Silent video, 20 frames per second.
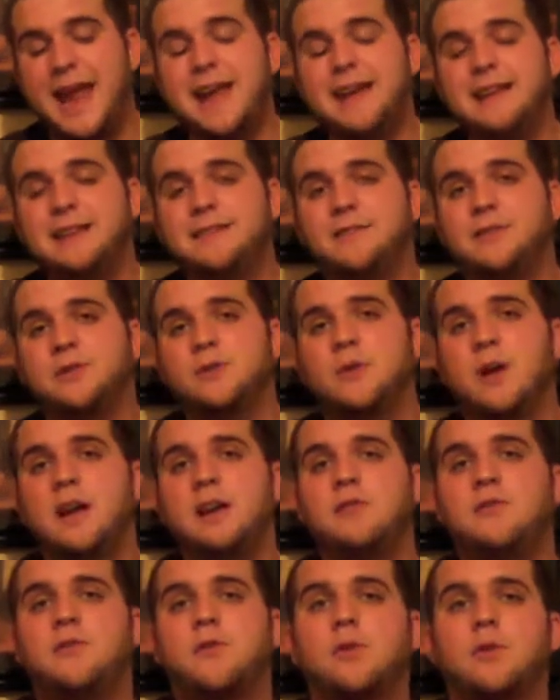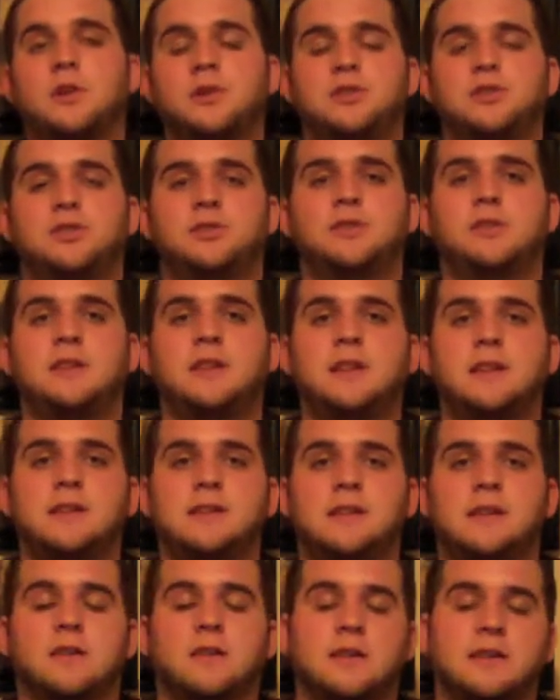82, 84 agility,
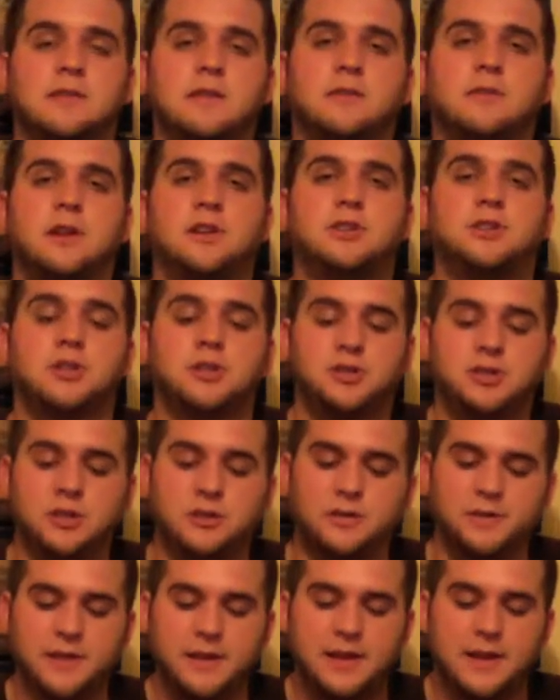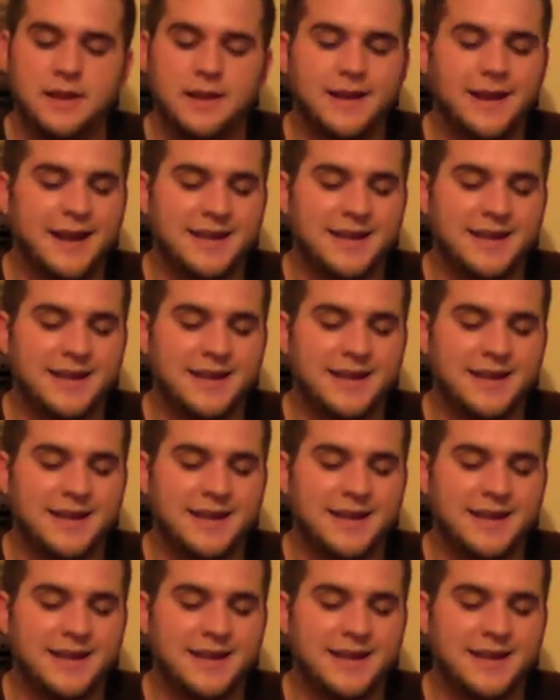acceleration agility,